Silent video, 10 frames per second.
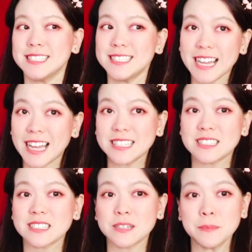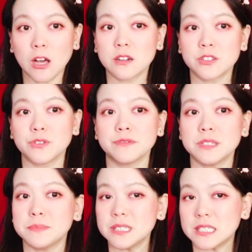Yes, it can block
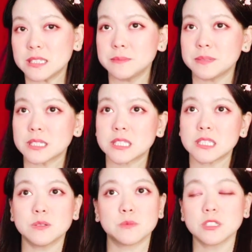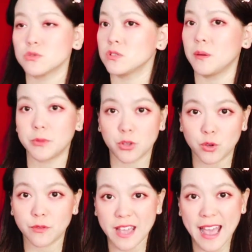UVB, but it won't stop the
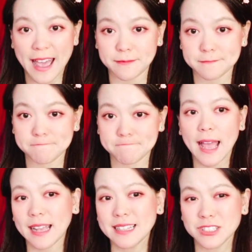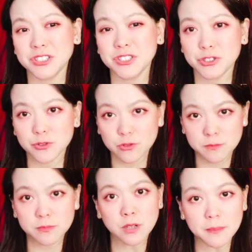UVA. Hence, you
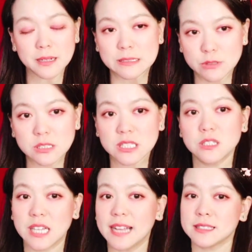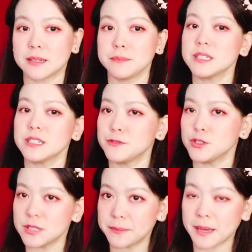probably will still get sunburn if you
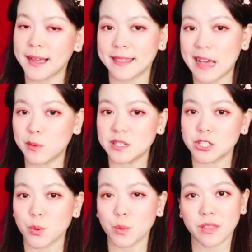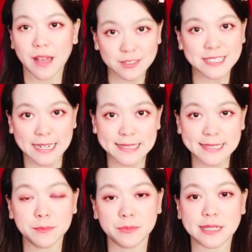sit behind that window without any
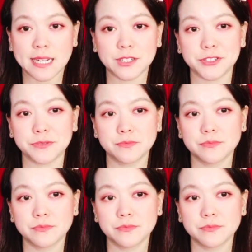sun protection.